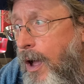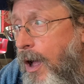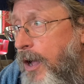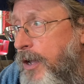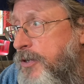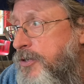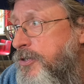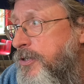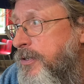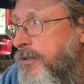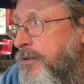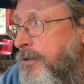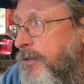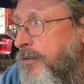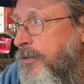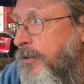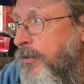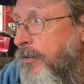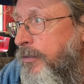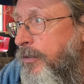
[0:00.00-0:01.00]
I see
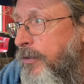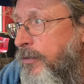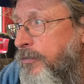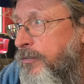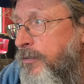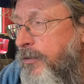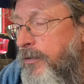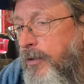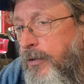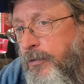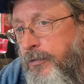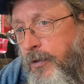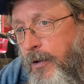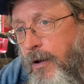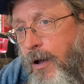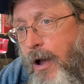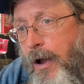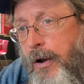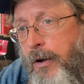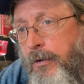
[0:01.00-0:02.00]
that there there's there's a
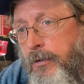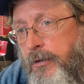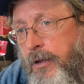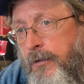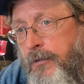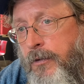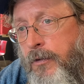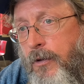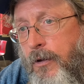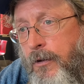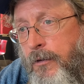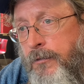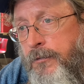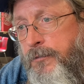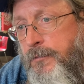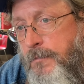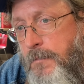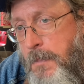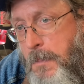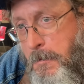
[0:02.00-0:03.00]
higher level
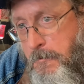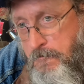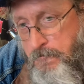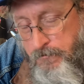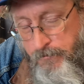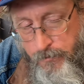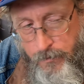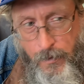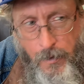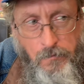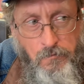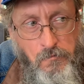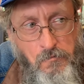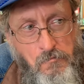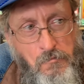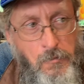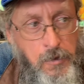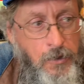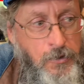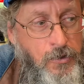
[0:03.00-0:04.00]
of
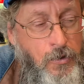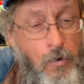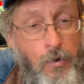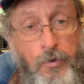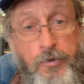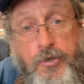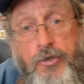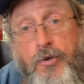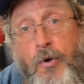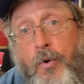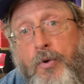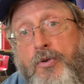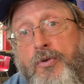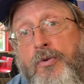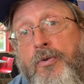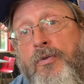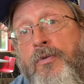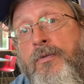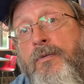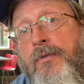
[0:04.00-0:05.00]
what's called
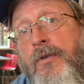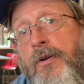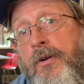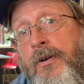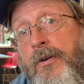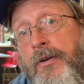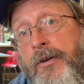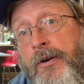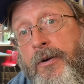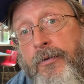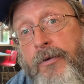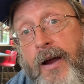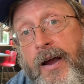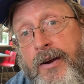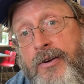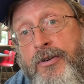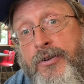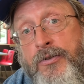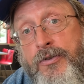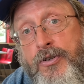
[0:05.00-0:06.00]
social uh,
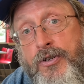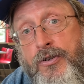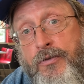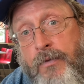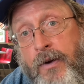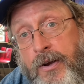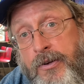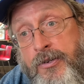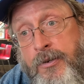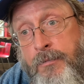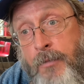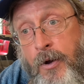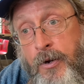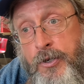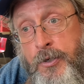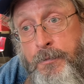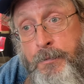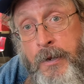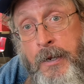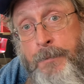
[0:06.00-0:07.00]
interaction stress
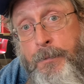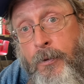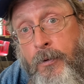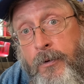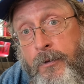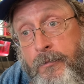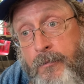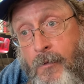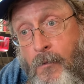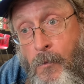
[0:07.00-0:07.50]
amongst people.